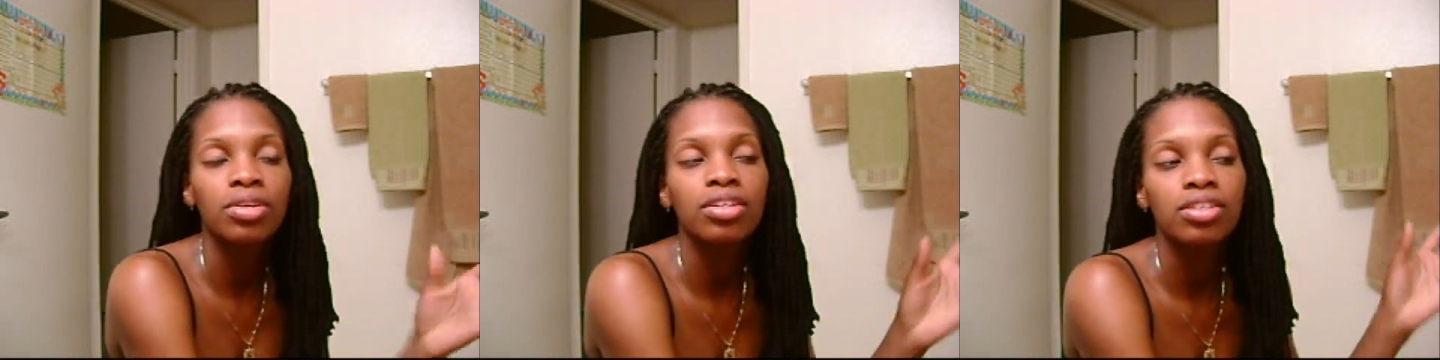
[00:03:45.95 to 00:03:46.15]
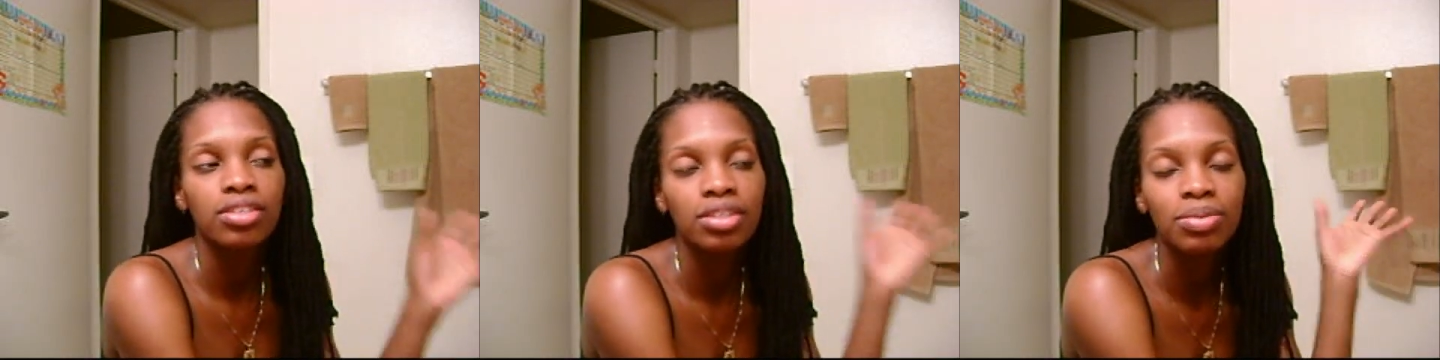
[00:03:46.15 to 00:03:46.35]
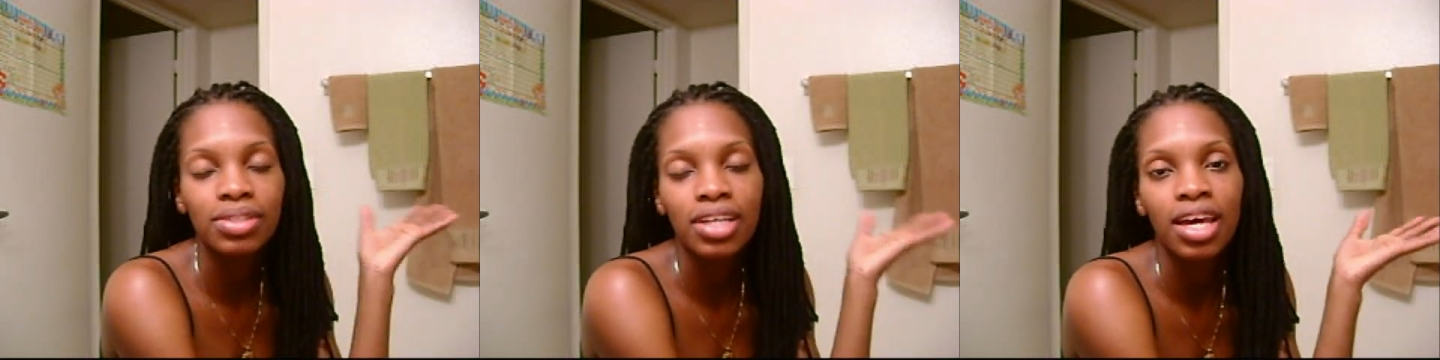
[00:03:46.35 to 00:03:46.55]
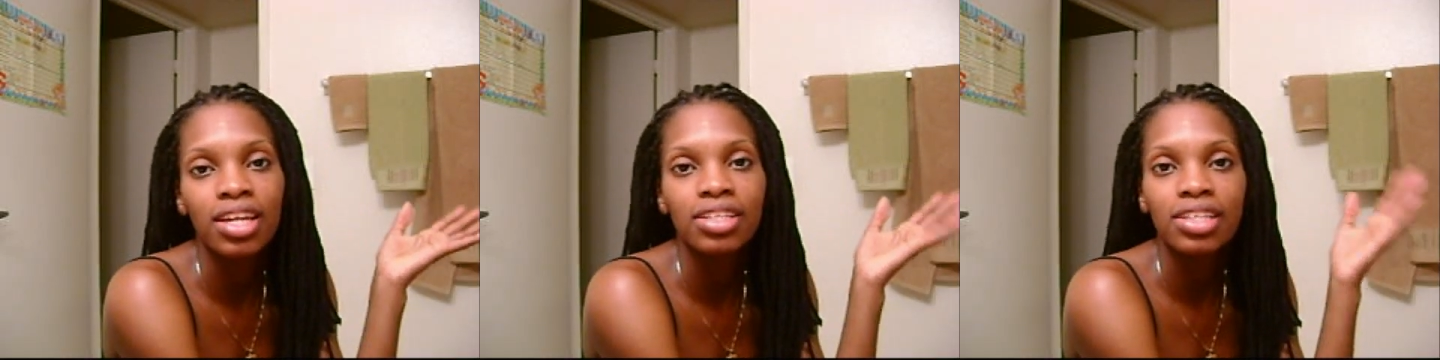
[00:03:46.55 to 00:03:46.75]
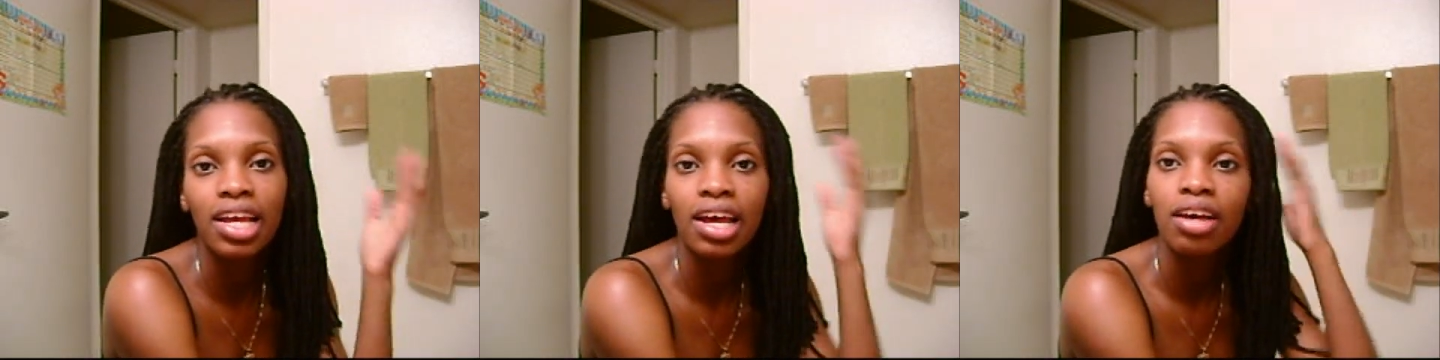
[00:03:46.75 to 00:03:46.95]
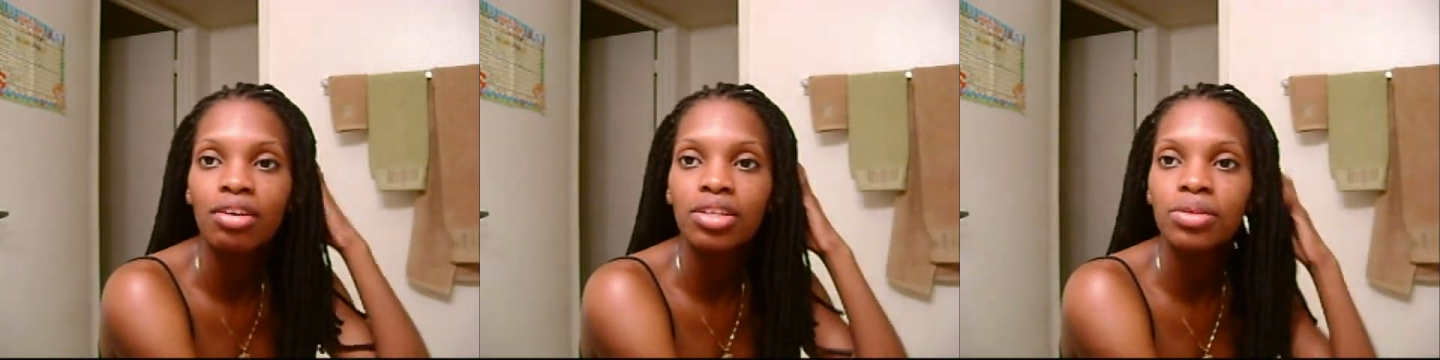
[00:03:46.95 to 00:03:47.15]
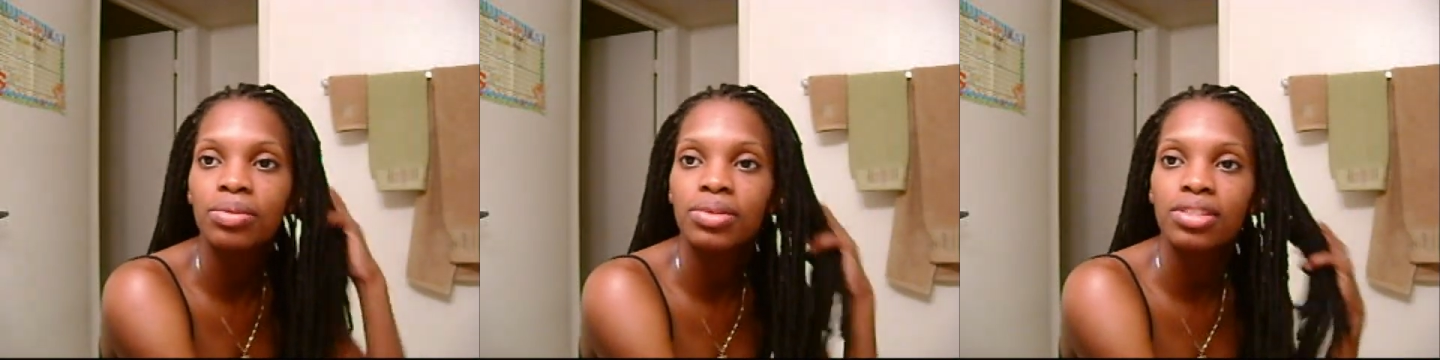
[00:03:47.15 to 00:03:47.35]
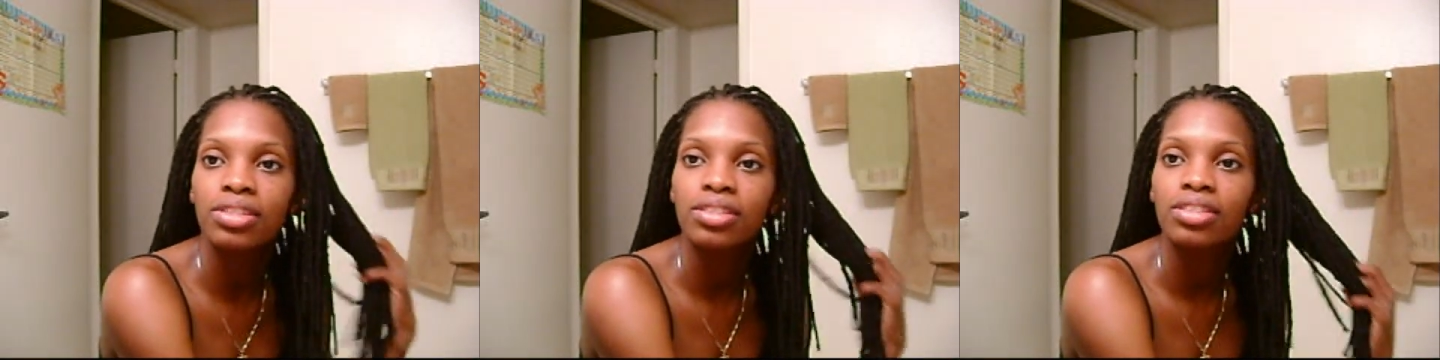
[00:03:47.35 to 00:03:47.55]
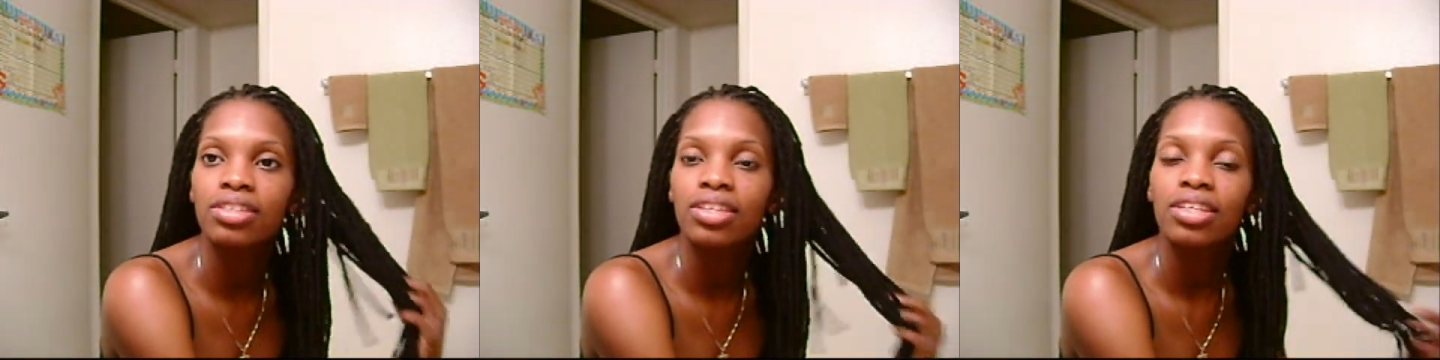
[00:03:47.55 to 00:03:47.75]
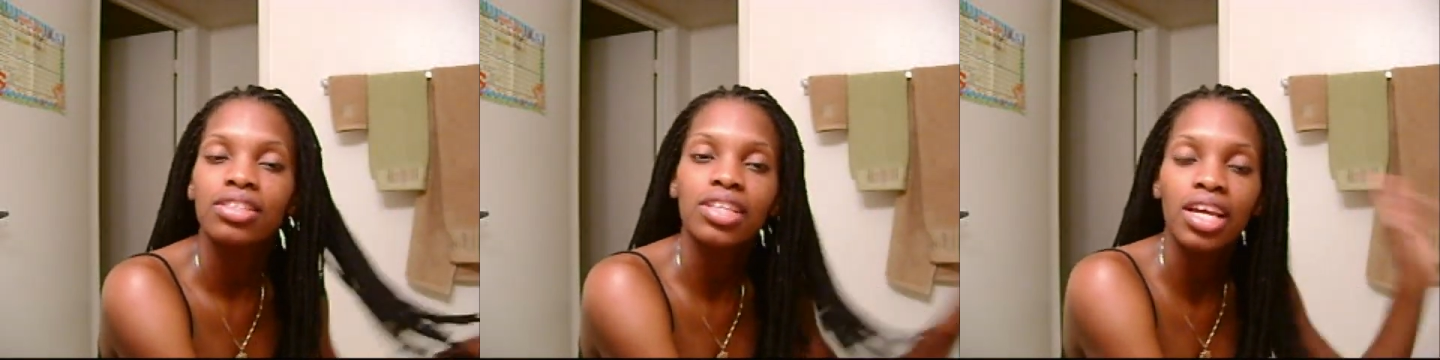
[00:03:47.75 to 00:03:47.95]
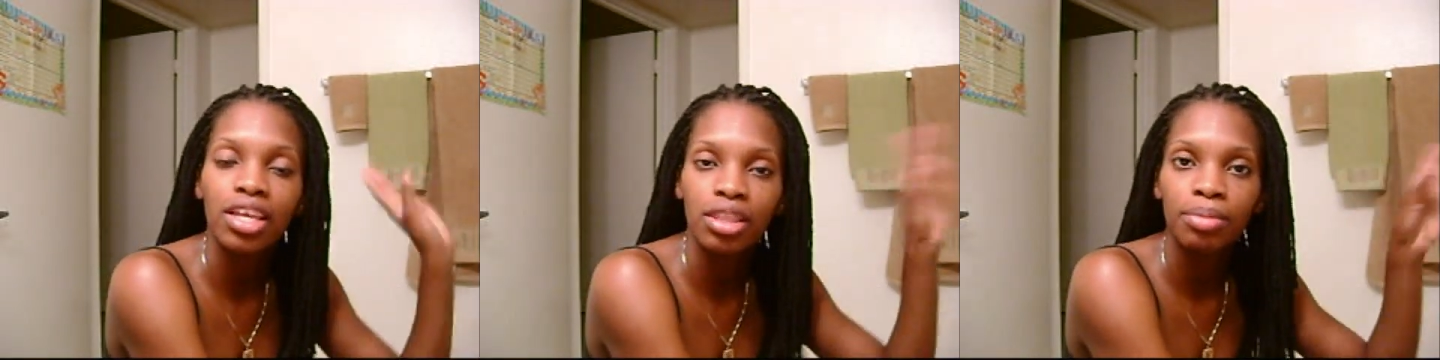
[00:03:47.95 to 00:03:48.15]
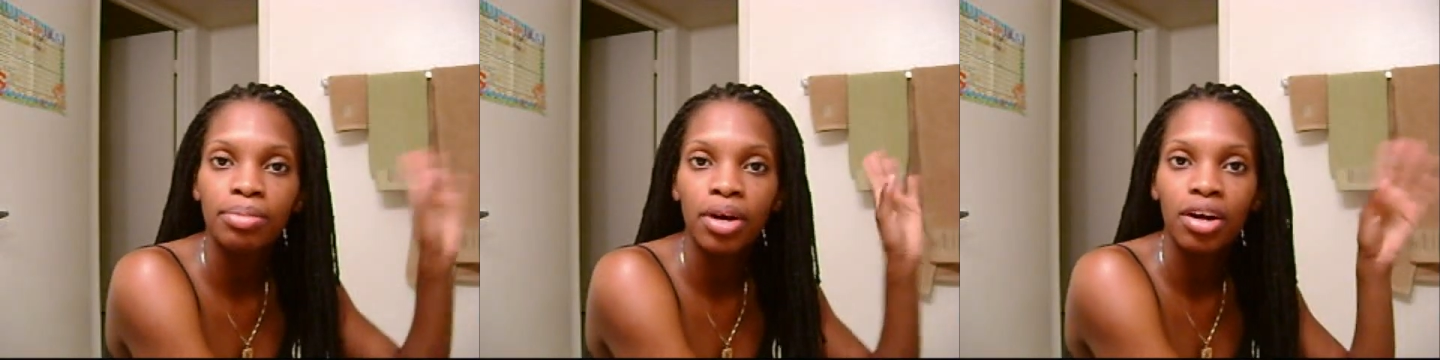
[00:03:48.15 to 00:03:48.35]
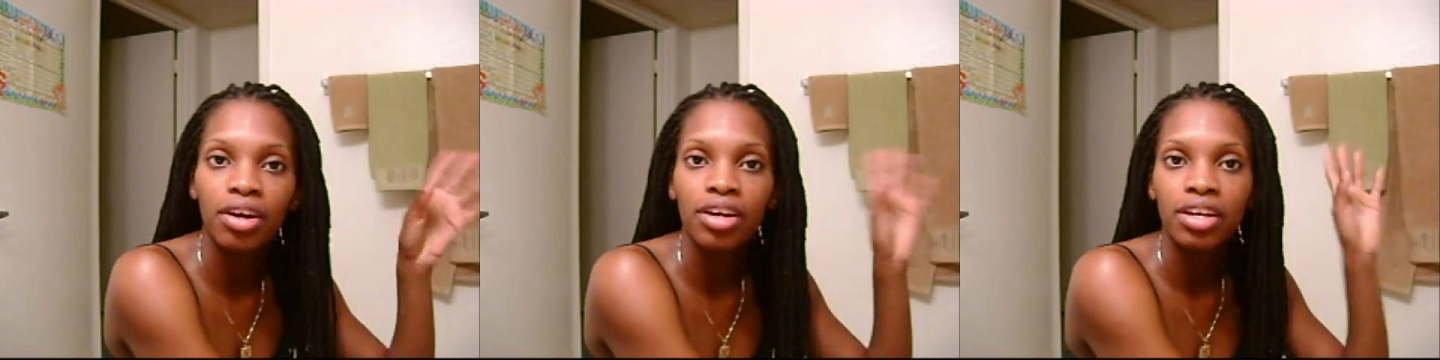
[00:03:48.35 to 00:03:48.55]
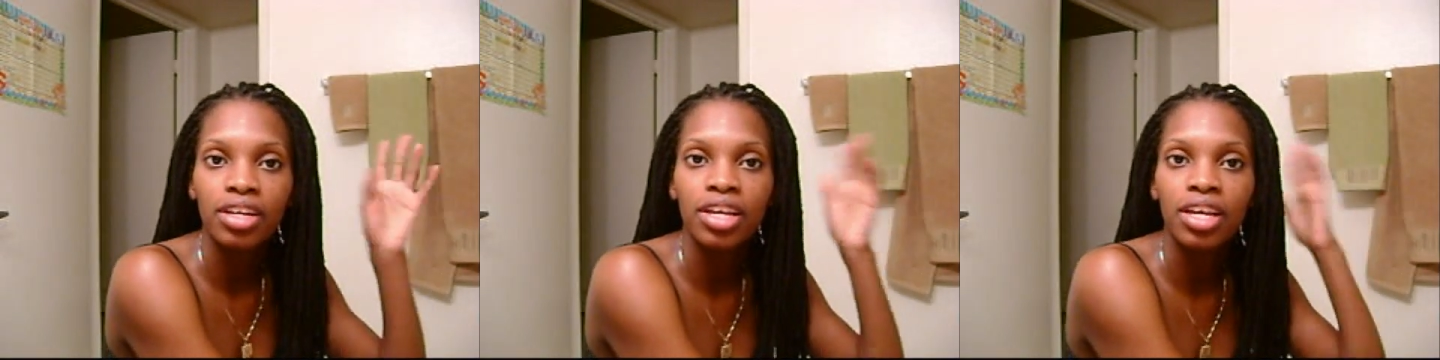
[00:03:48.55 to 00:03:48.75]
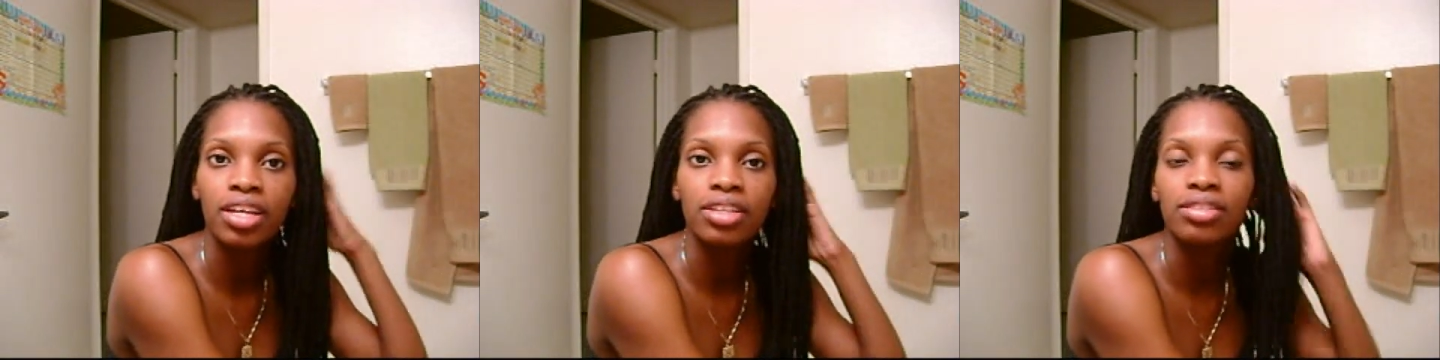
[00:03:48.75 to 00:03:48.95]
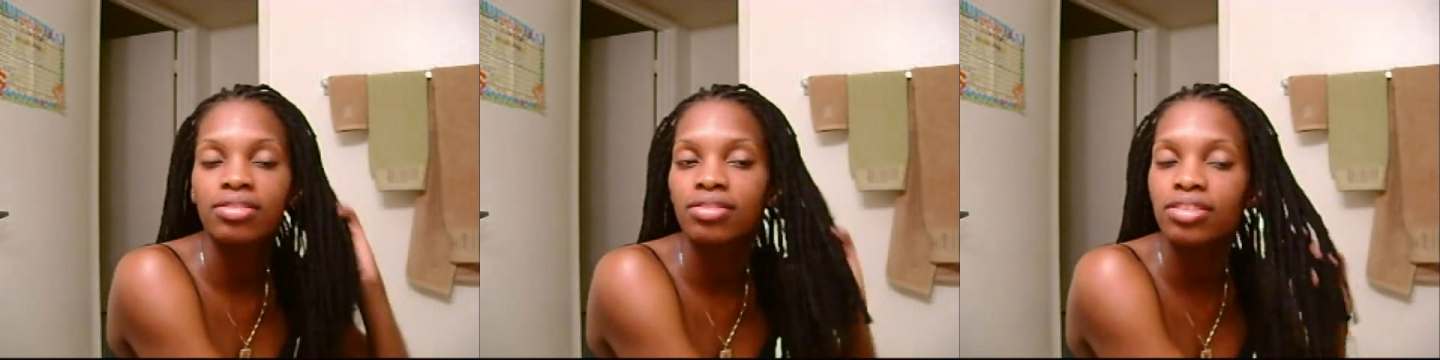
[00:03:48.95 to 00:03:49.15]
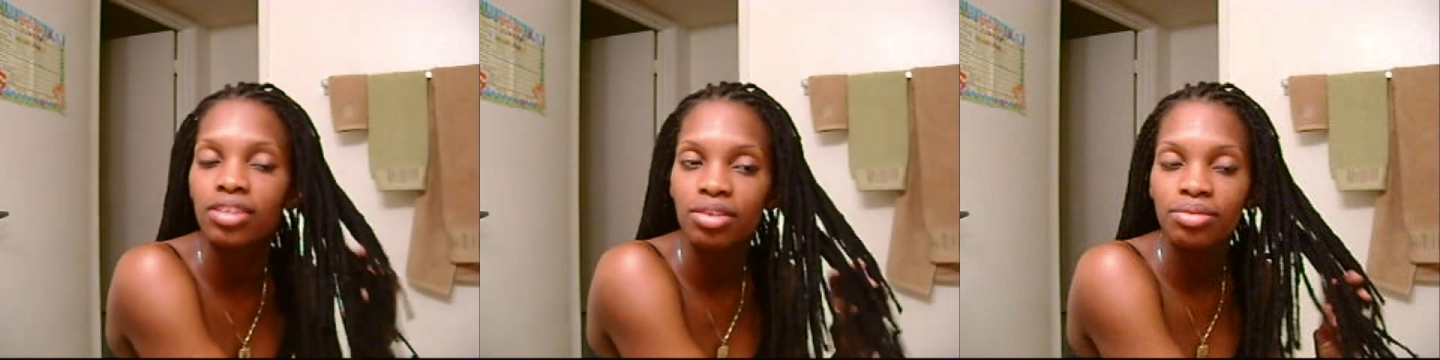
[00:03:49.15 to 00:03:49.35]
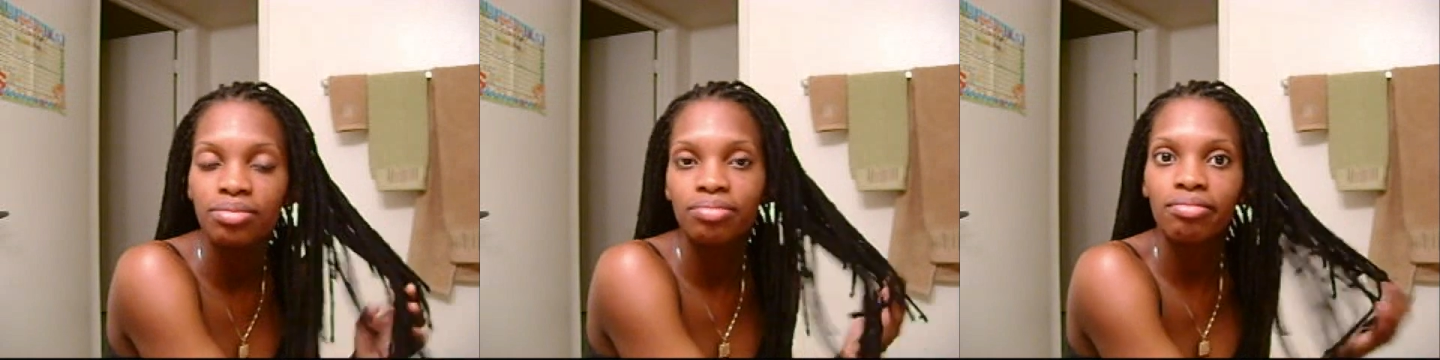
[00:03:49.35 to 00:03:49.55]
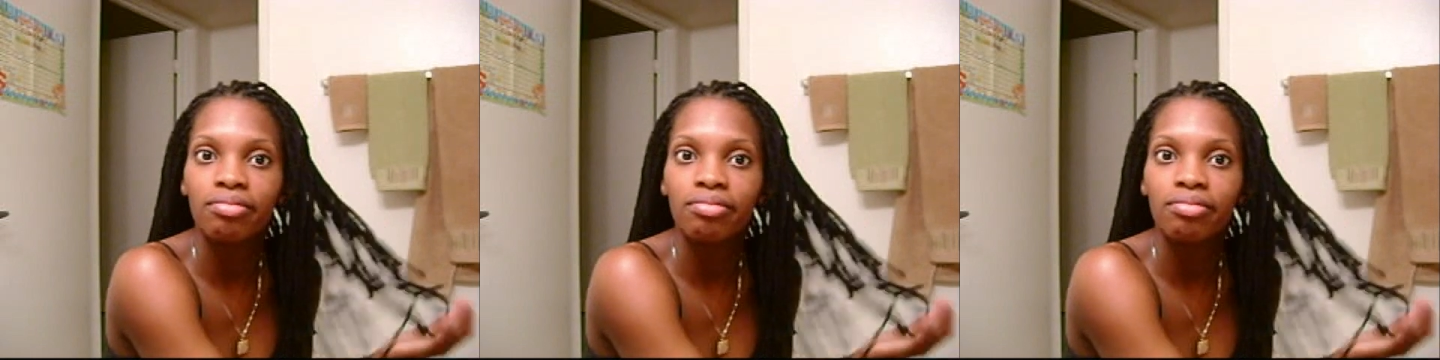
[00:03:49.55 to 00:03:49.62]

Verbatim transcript: Well, he wasn't out of town. He was taking the bar, and so.